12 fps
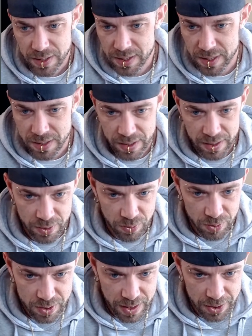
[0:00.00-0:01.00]
This isn't in the
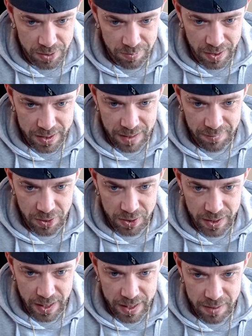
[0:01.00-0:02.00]
Ork section, but let's have a look
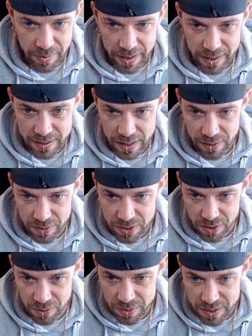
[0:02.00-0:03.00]
at it anyway, because that looks
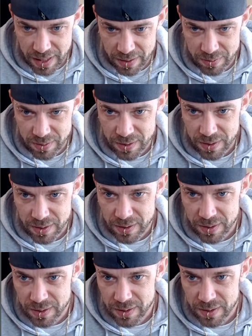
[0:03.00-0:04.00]
cool as hell.
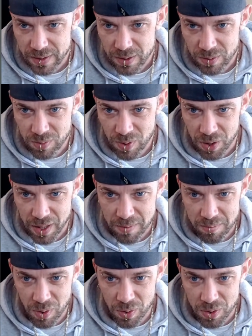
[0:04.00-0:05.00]
Rocket
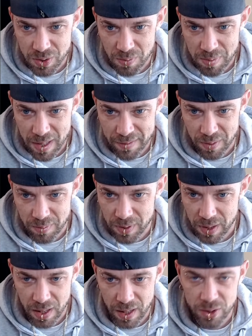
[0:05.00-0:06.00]
mortar on platform.
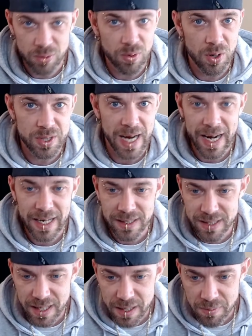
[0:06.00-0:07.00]
Grot
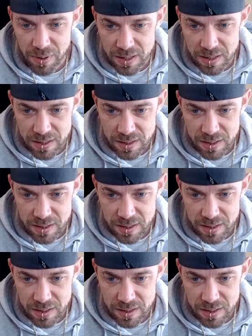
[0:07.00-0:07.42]
tanks, anyone?